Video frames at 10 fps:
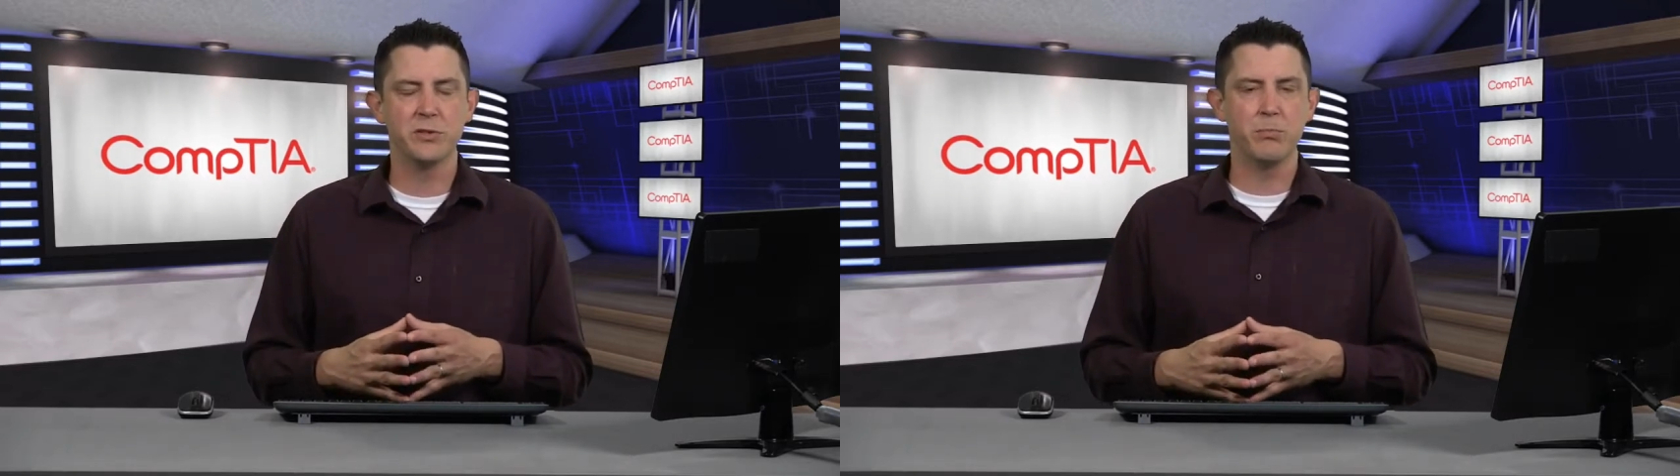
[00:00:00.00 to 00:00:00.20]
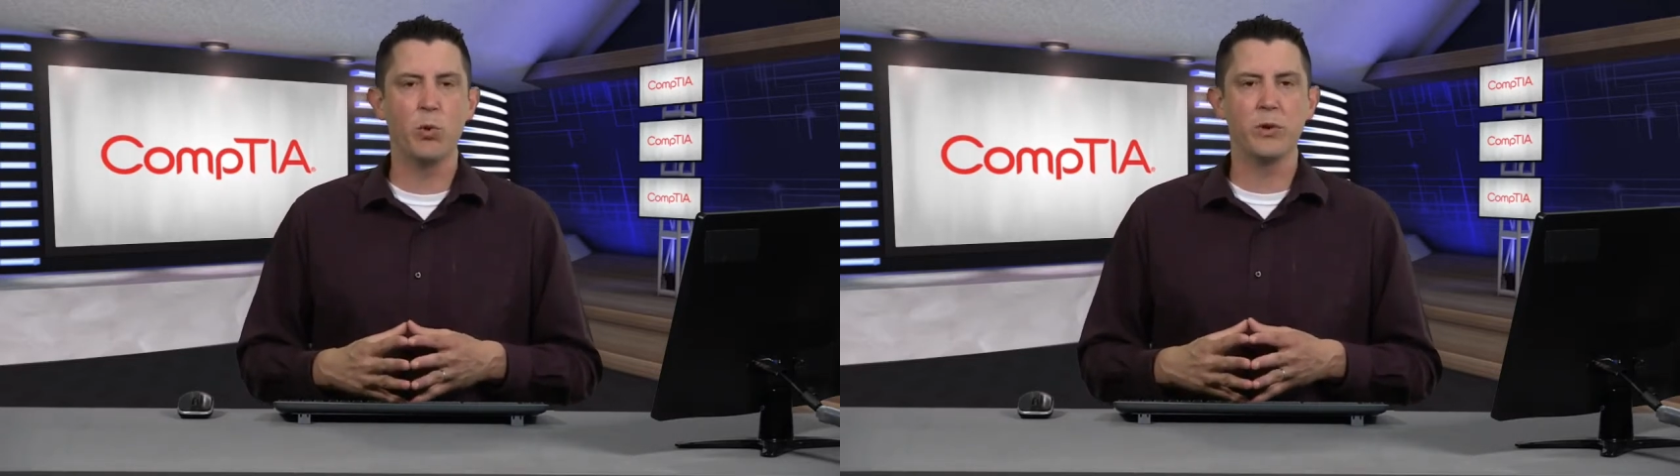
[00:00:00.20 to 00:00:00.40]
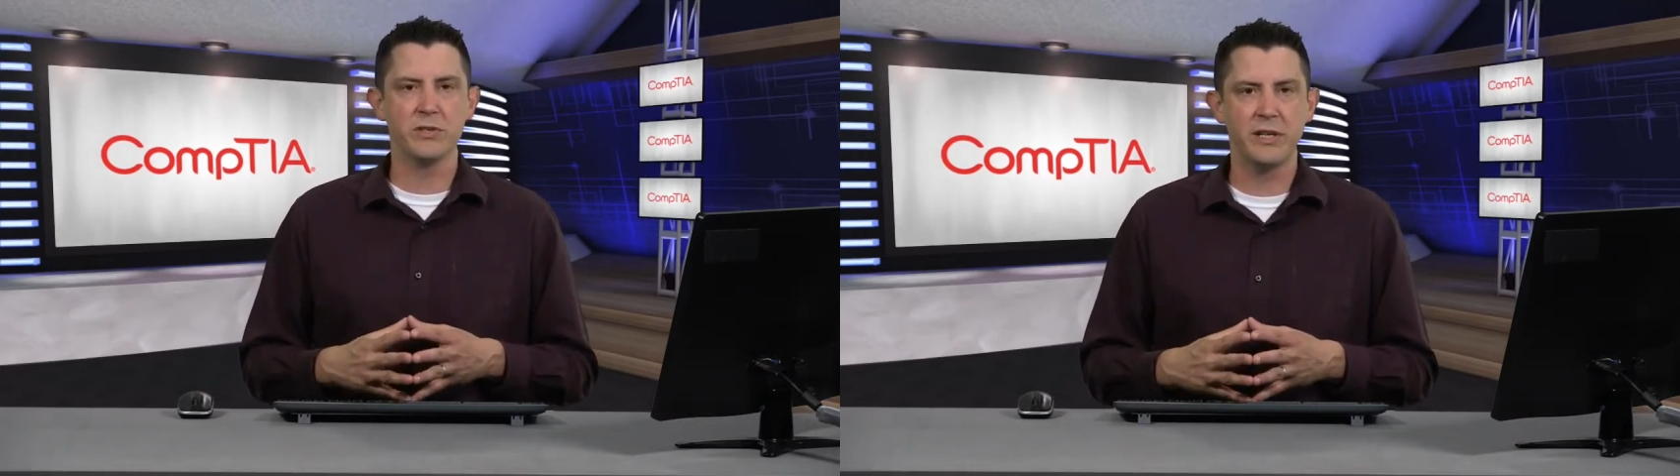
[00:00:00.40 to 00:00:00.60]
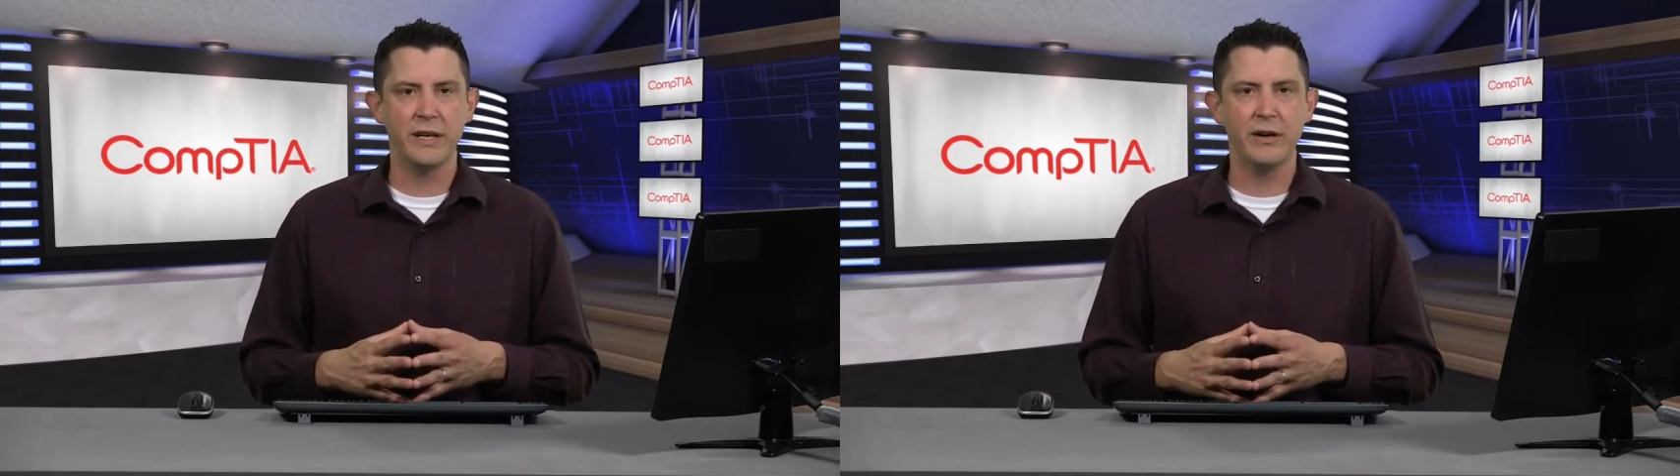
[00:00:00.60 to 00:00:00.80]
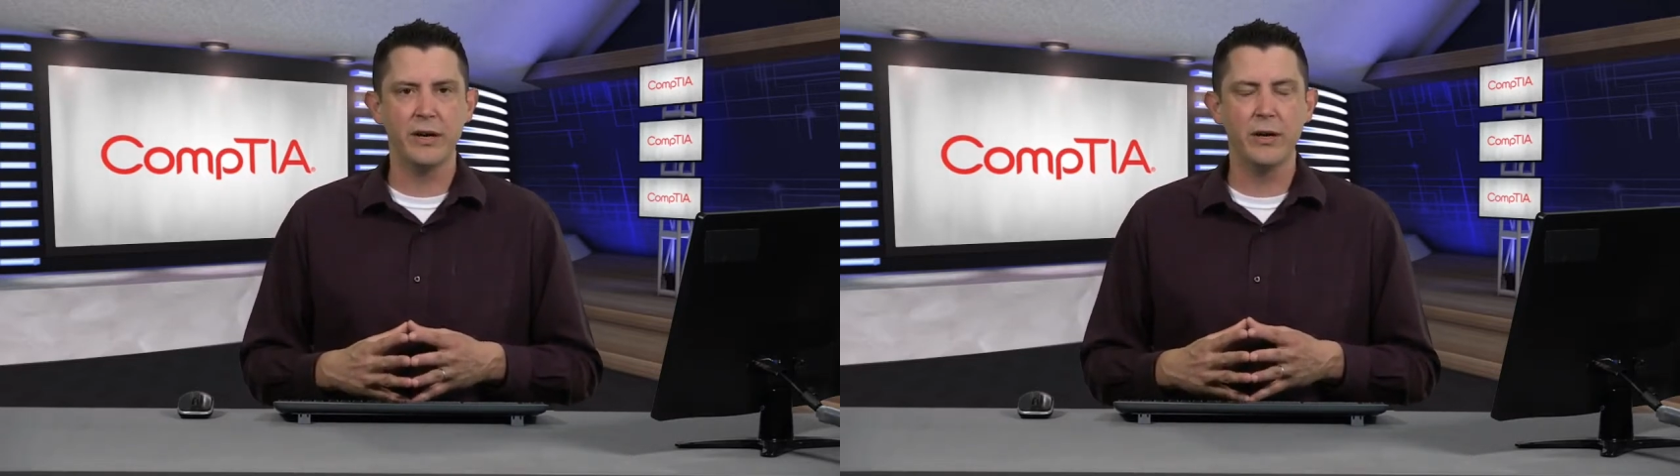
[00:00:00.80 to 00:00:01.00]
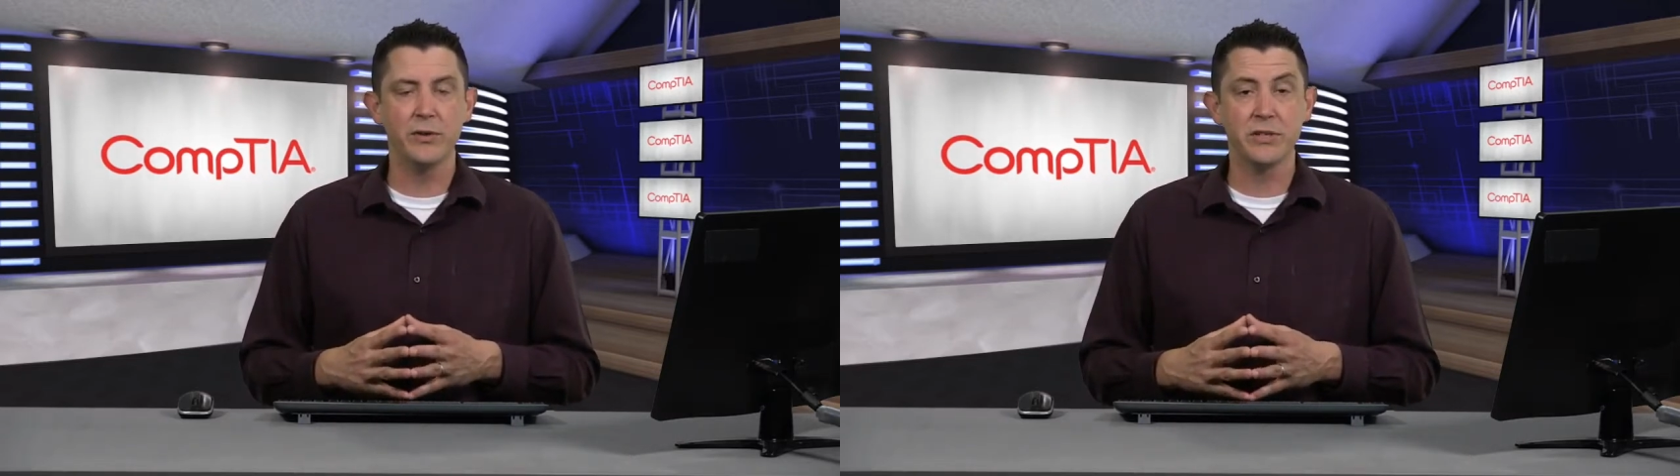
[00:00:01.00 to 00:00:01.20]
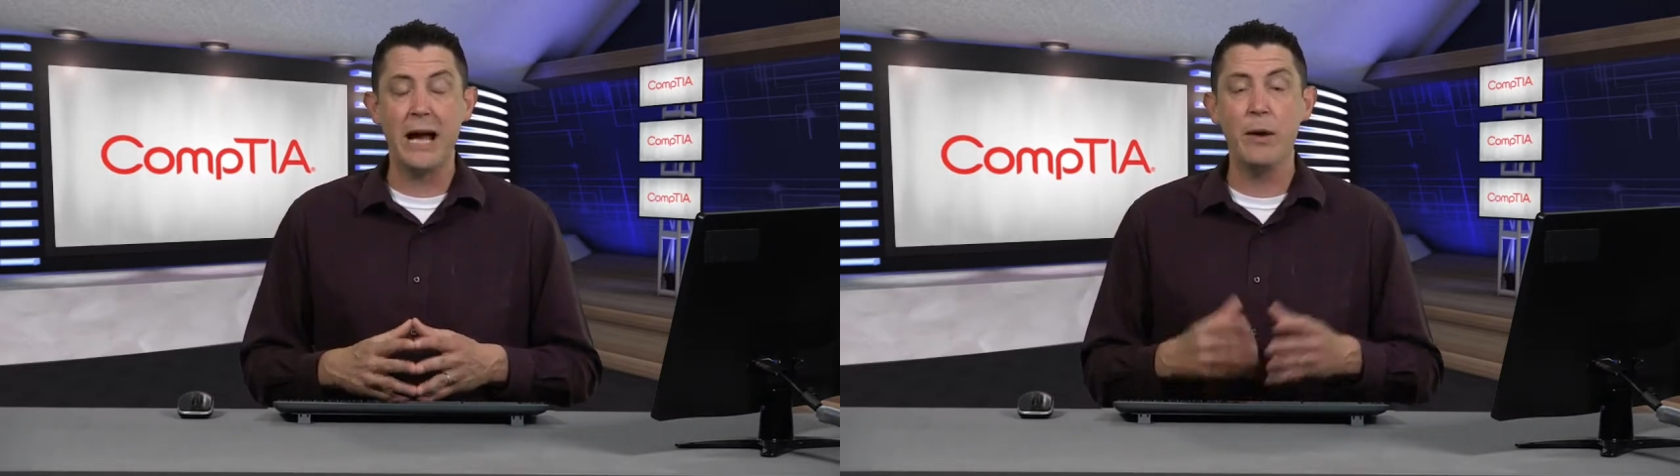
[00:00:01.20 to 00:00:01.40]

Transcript: support scenarios.